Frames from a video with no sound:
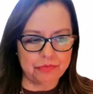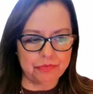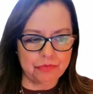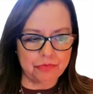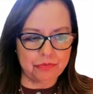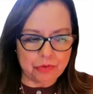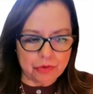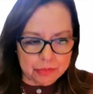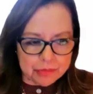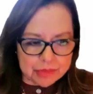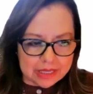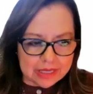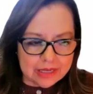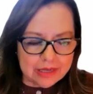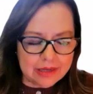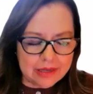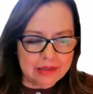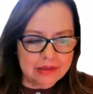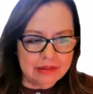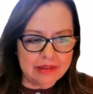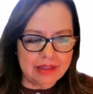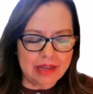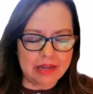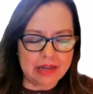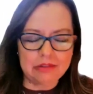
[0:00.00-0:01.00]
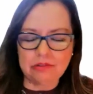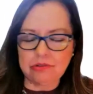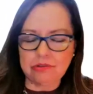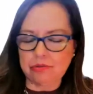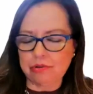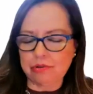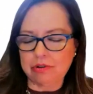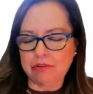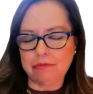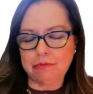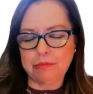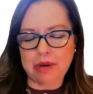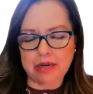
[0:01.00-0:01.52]
for me, that's sort
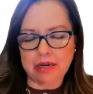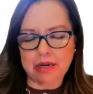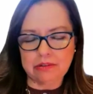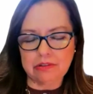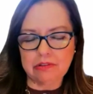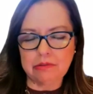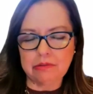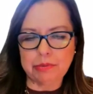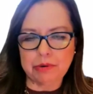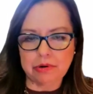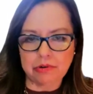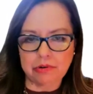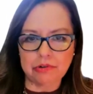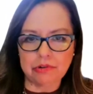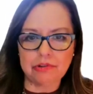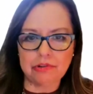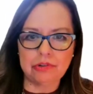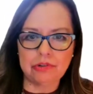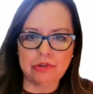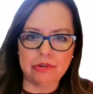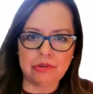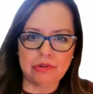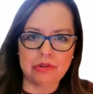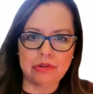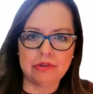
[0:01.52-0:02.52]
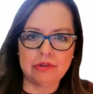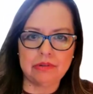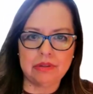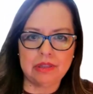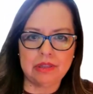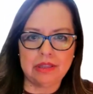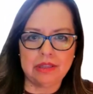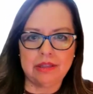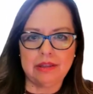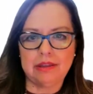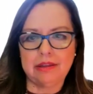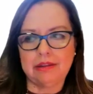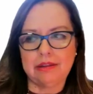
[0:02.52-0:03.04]
of my spiritual,
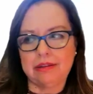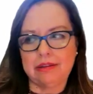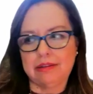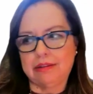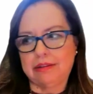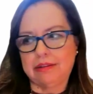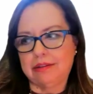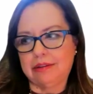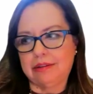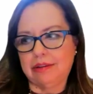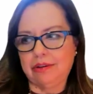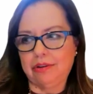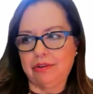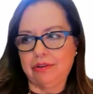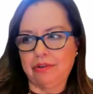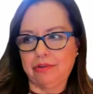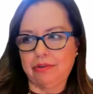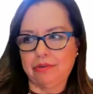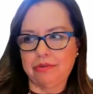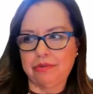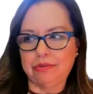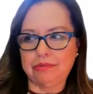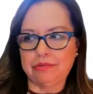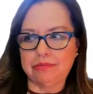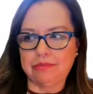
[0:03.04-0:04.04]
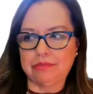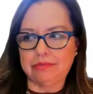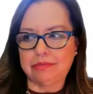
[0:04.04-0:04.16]
you know,